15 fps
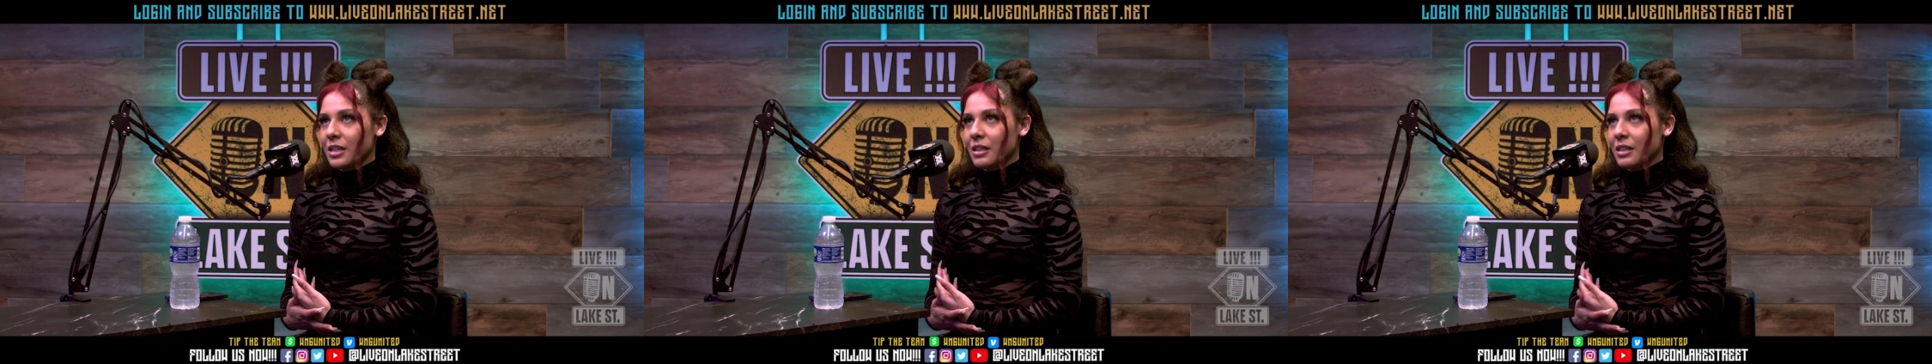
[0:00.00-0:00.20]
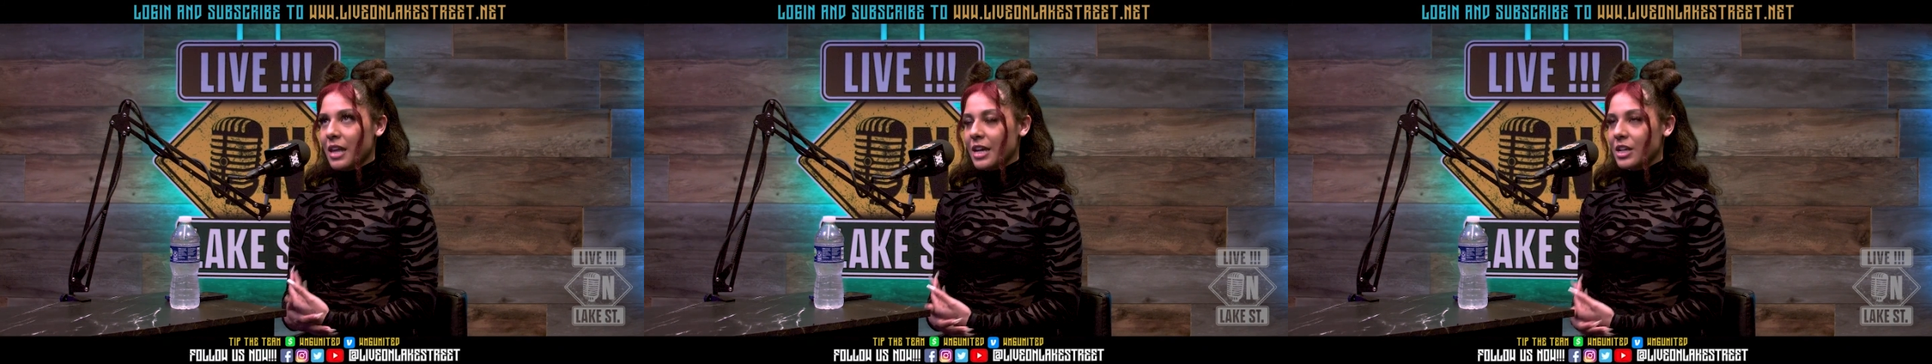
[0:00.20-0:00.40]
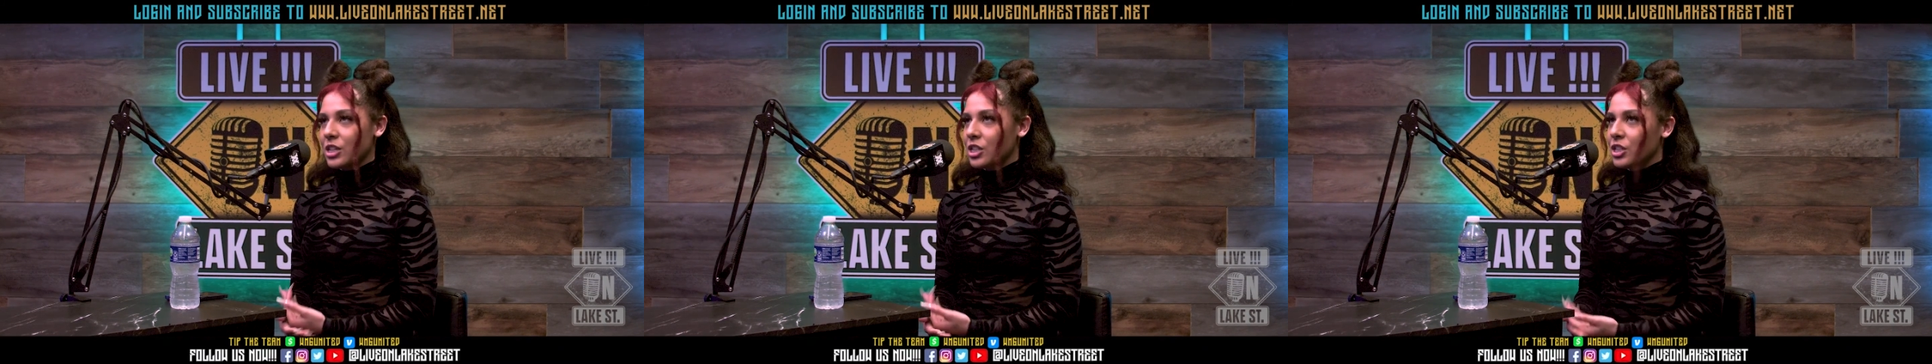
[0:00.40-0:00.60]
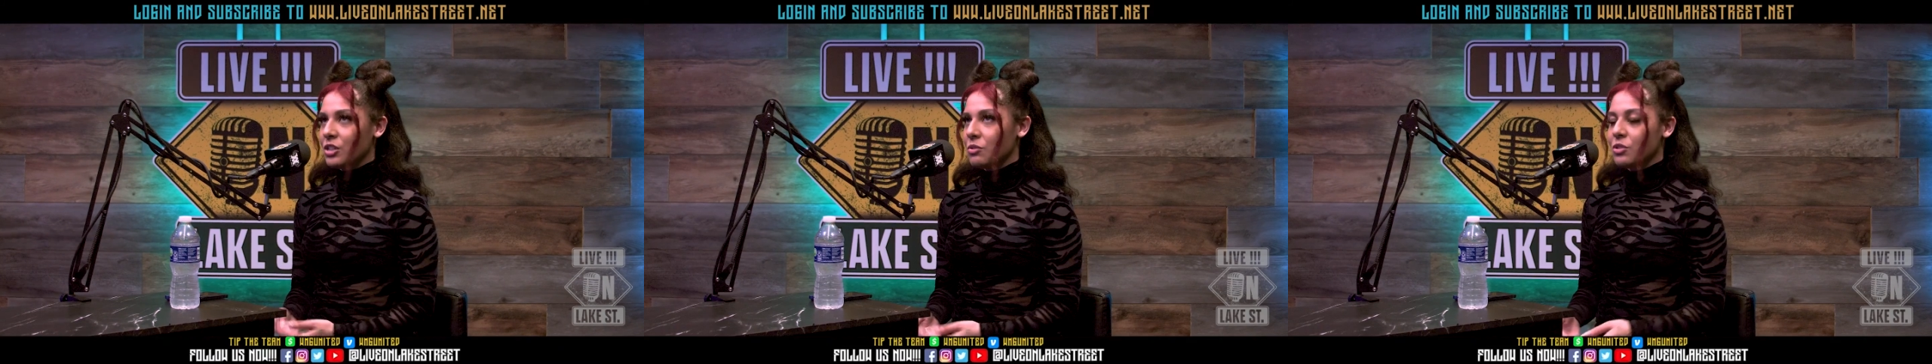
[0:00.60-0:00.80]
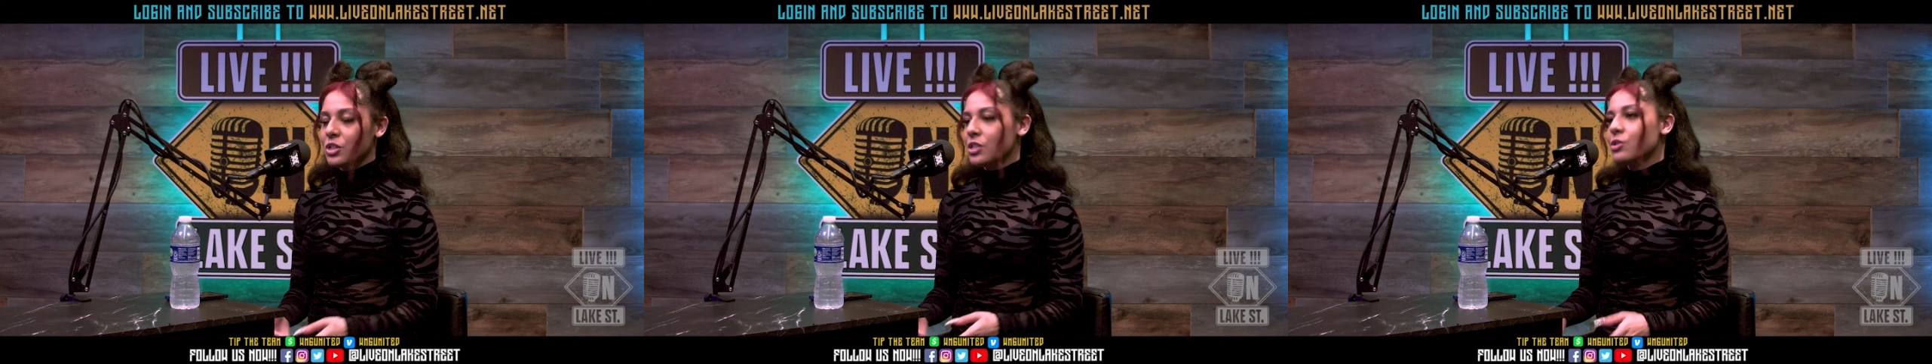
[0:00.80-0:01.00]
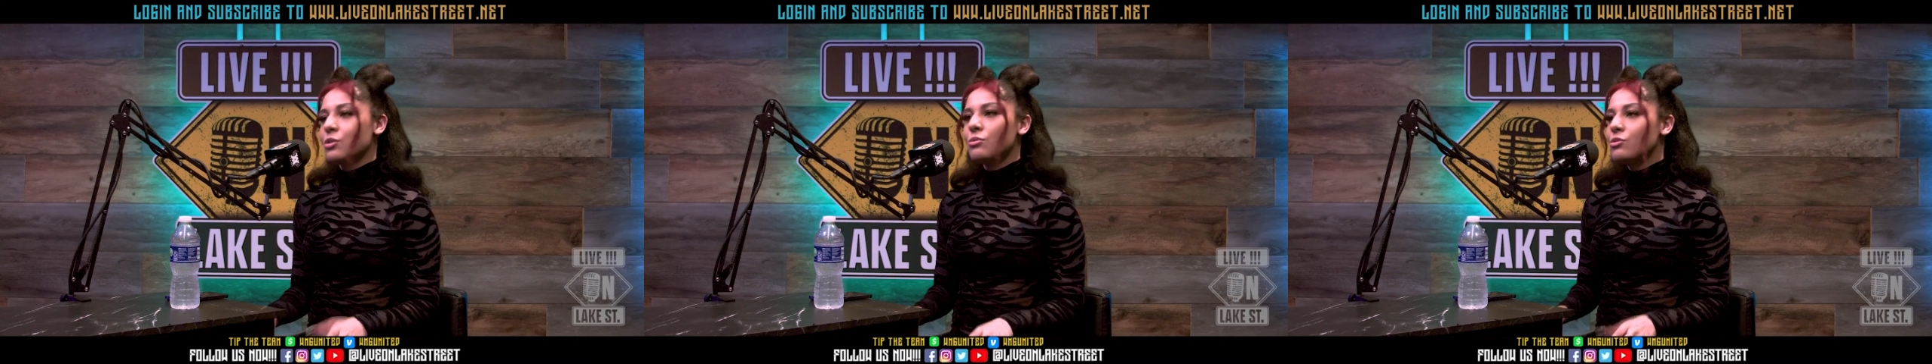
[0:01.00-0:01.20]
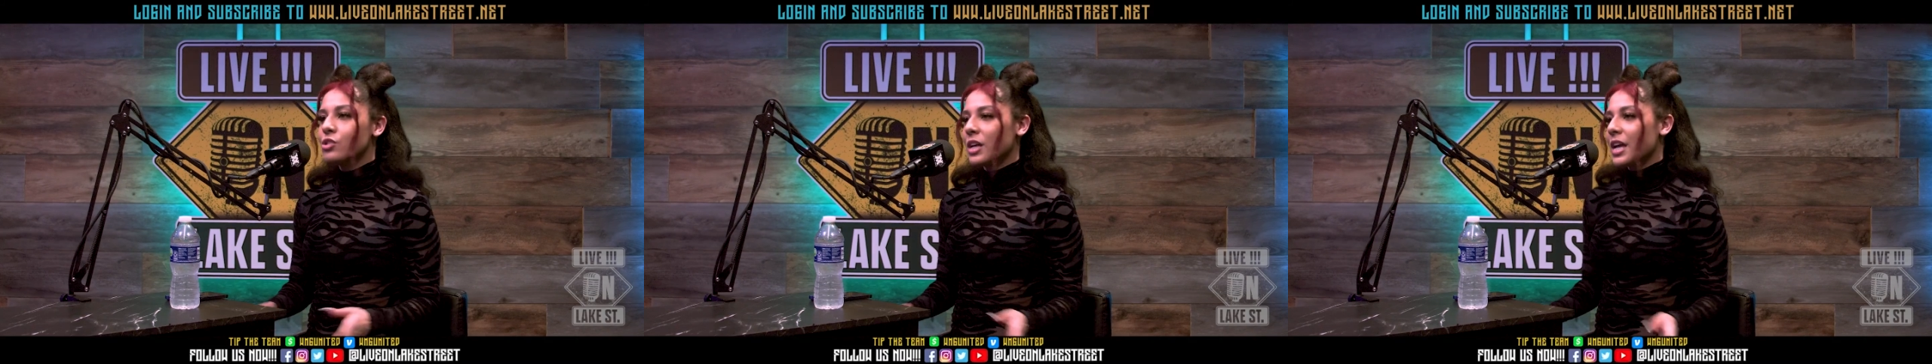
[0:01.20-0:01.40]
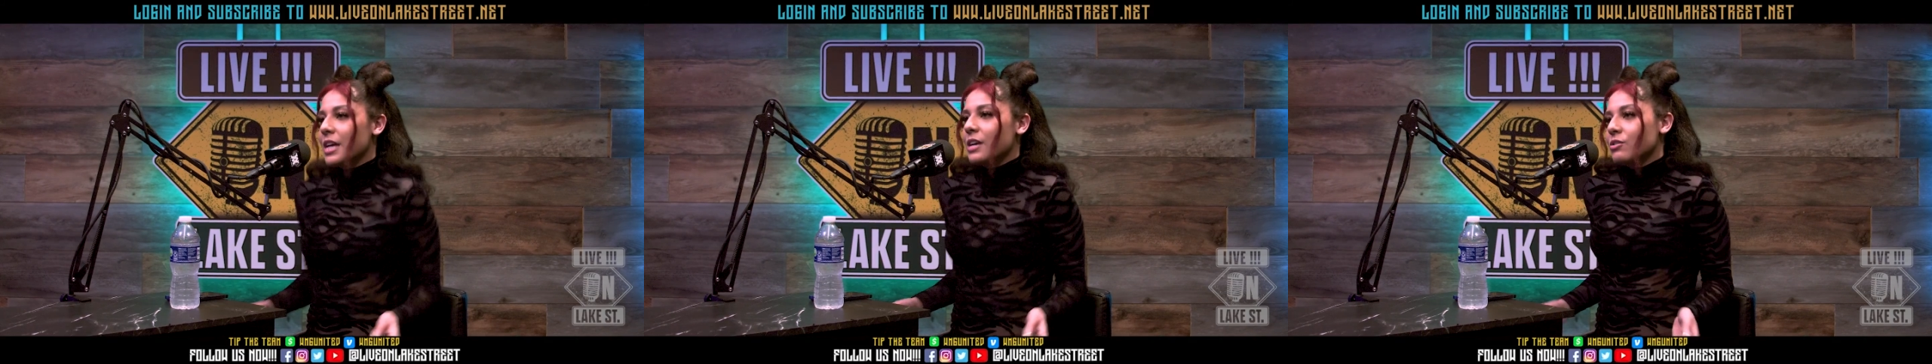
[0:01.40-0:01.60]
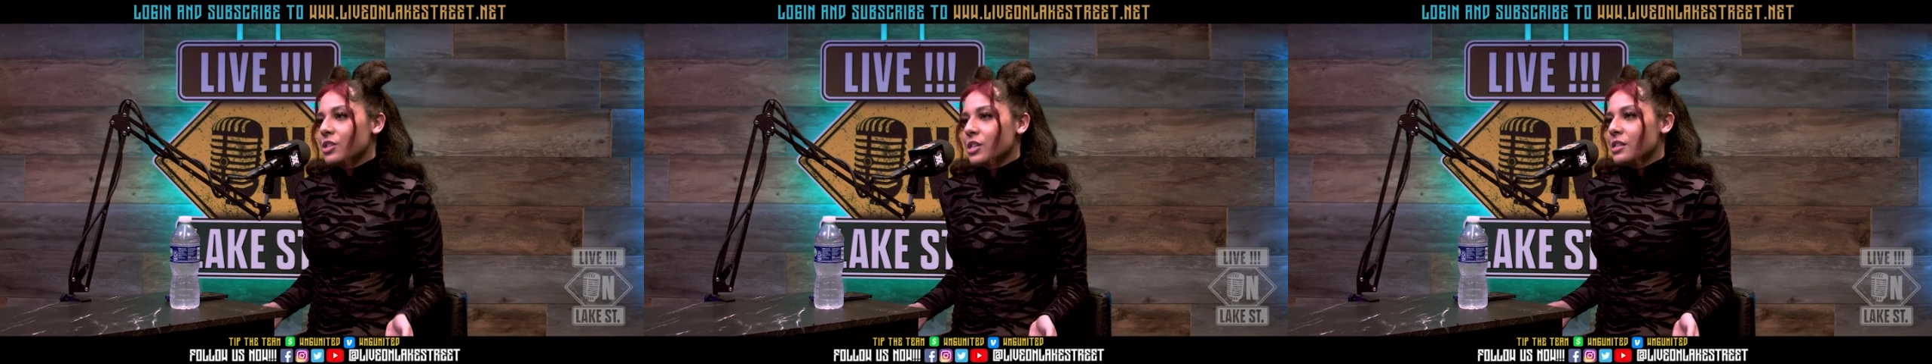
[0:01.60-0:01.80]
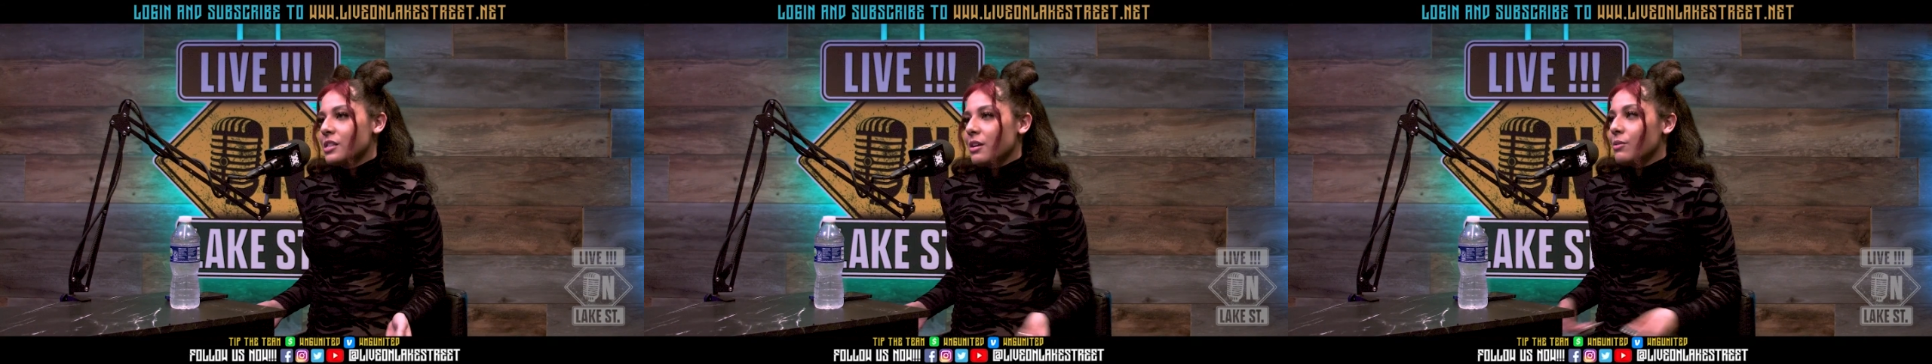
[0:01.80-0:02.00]
like she was just too like it was
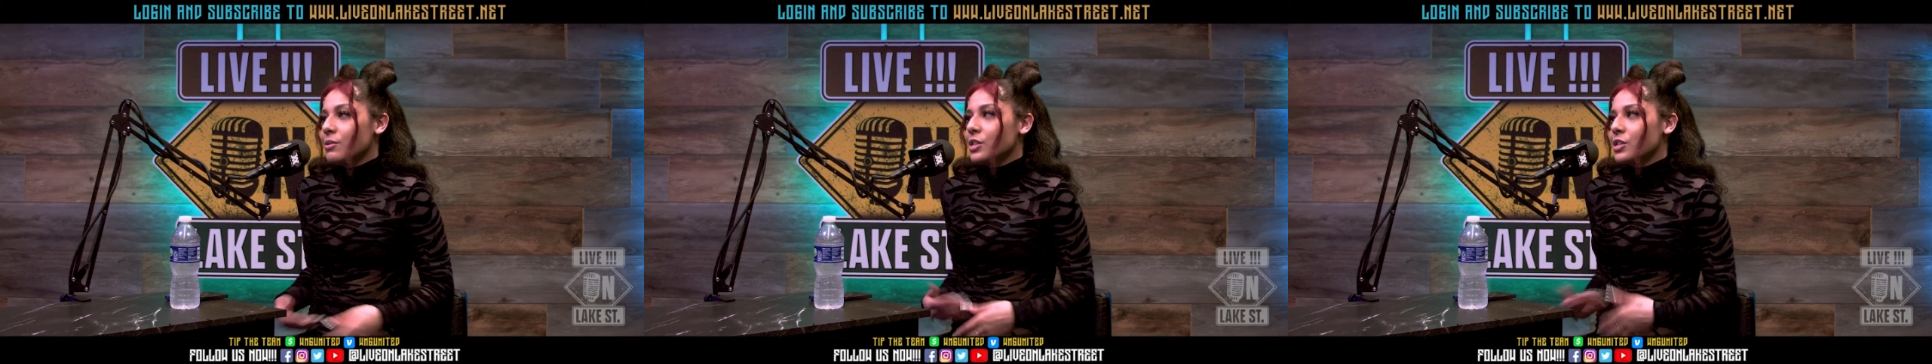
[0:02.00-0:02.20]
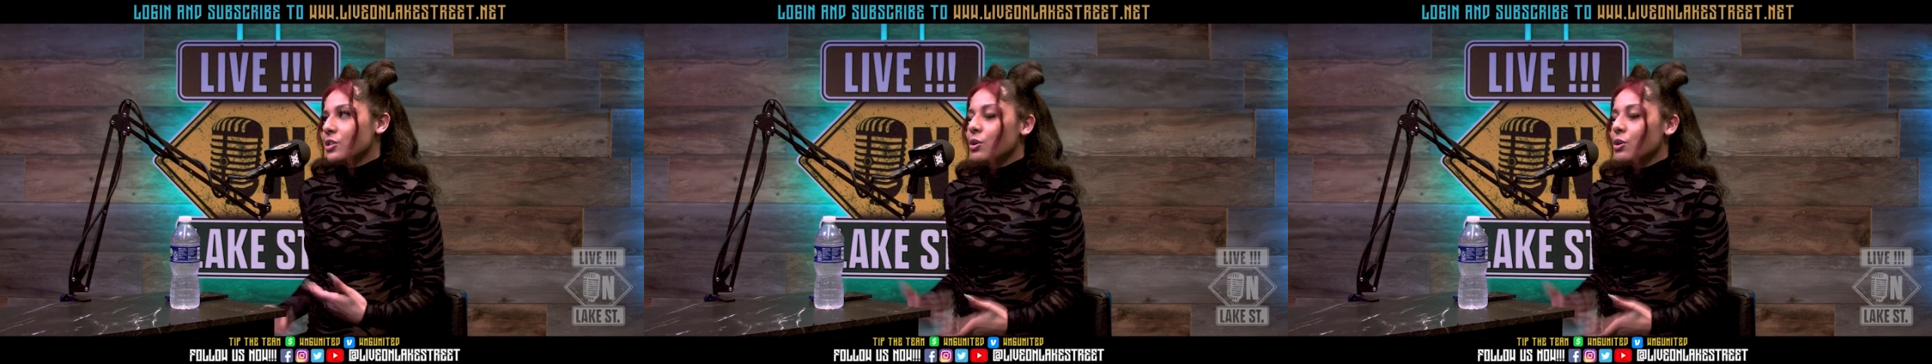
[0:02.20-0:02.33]
just